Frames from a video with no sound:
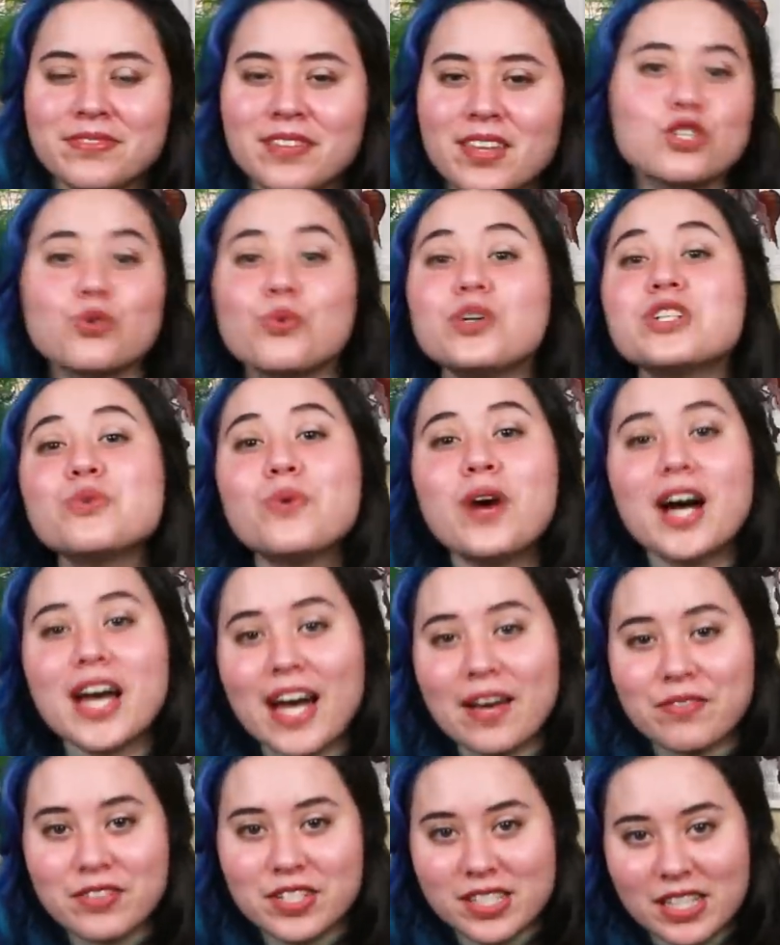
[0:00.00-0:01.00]
So, what do I
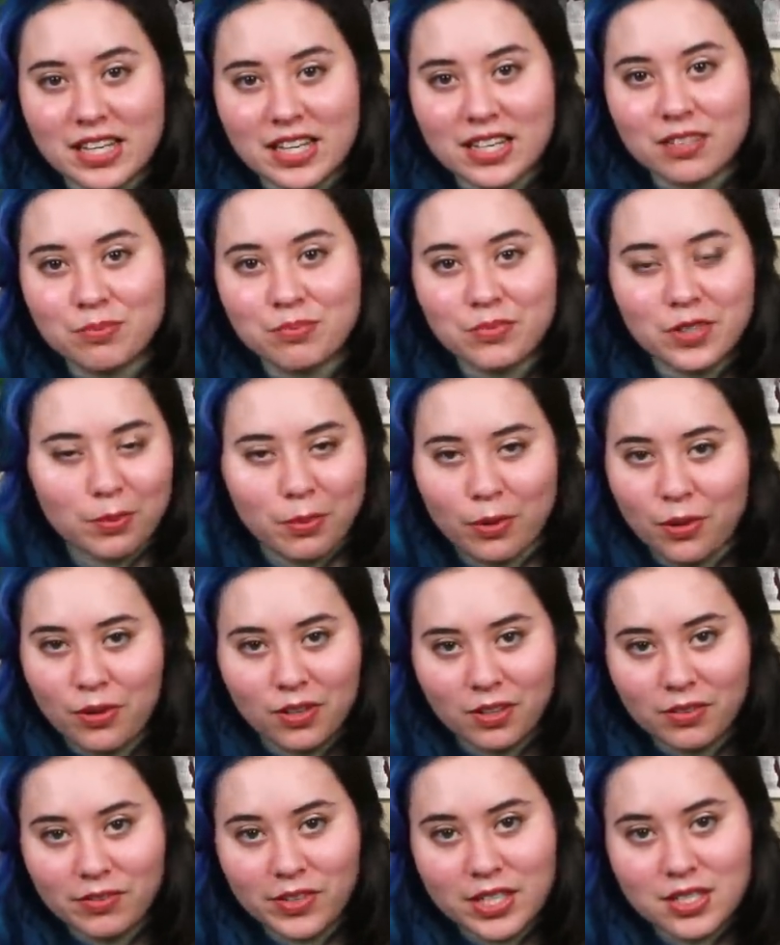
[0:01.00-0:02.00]
have to say about
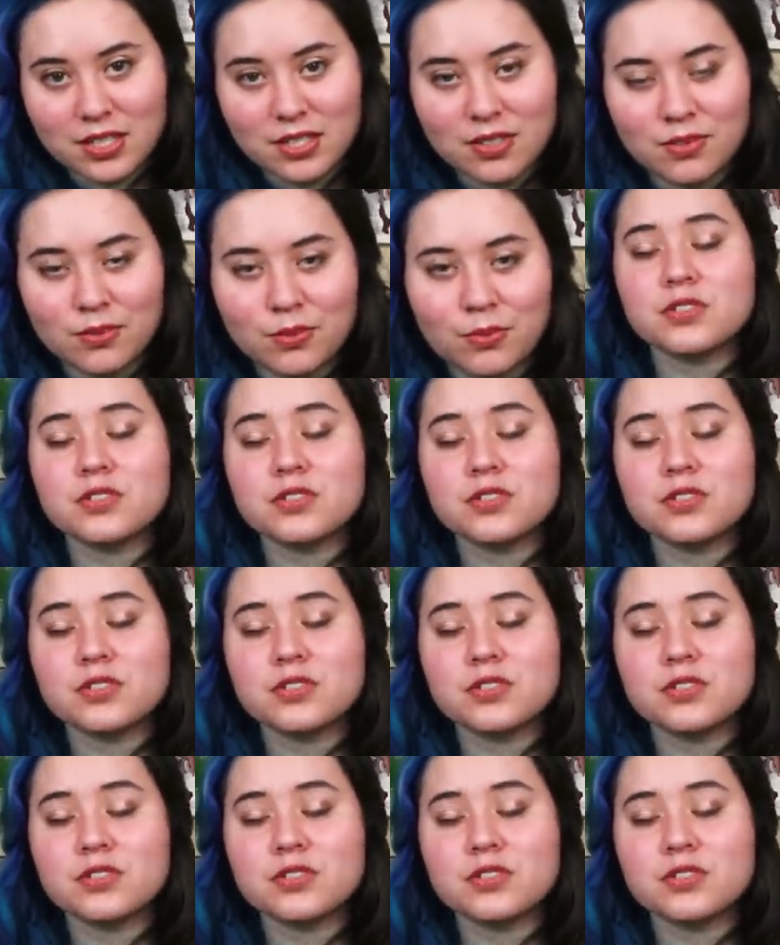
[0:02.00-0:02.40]
all of this?